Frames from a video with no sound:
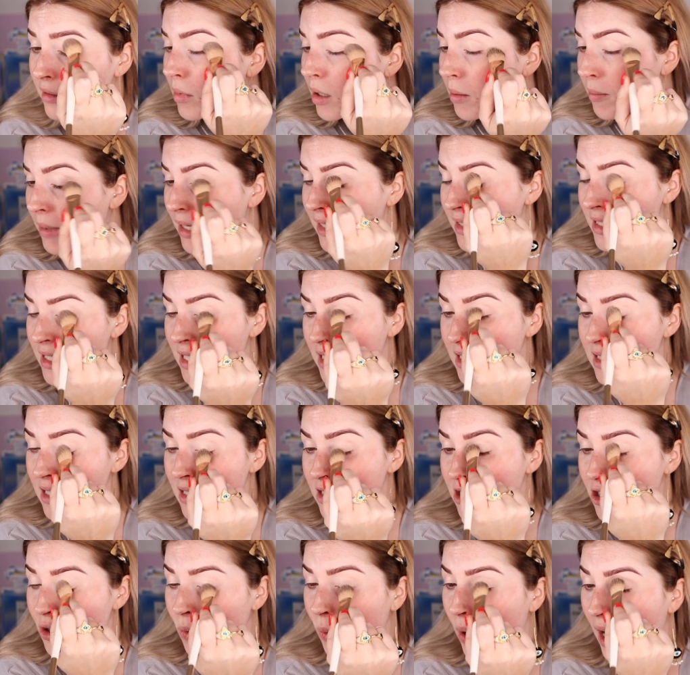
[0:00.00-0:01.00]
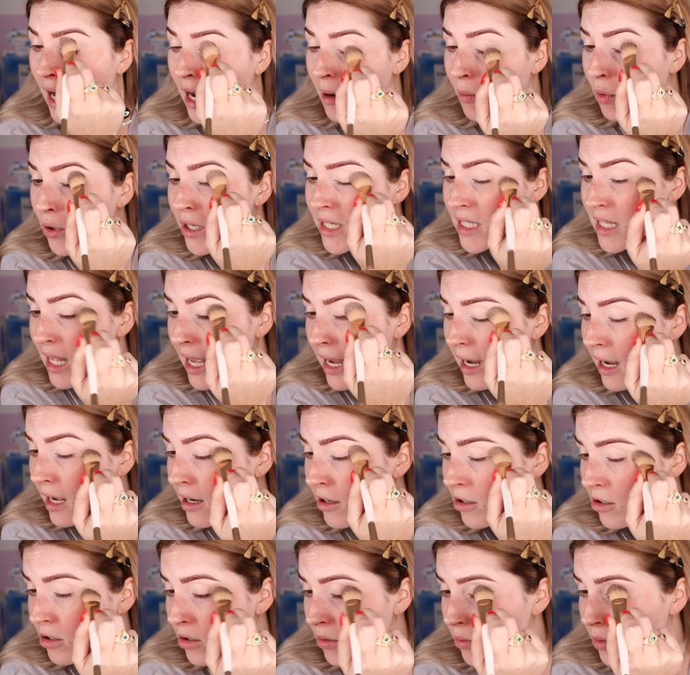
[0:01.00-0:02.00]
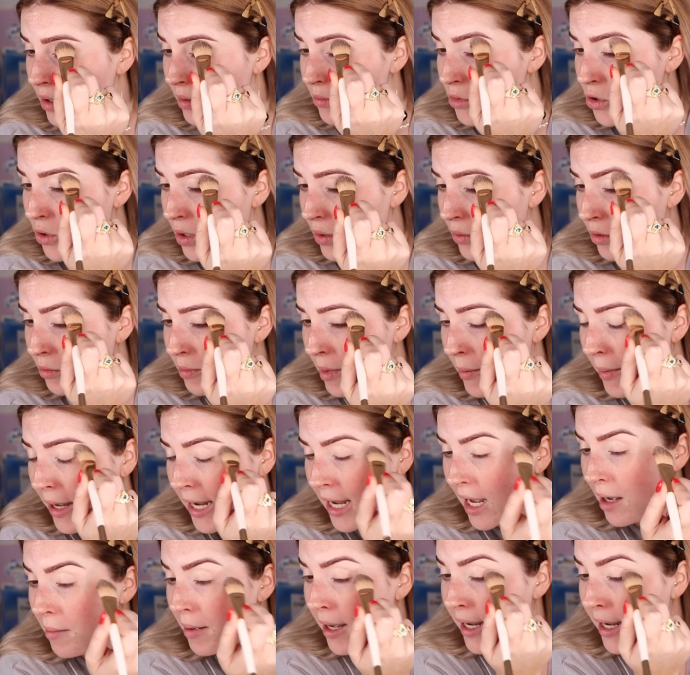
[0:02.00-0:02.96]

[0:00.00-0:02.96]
But it makes sense as to why I'm always like, I don't know what I'm doing with my makeup.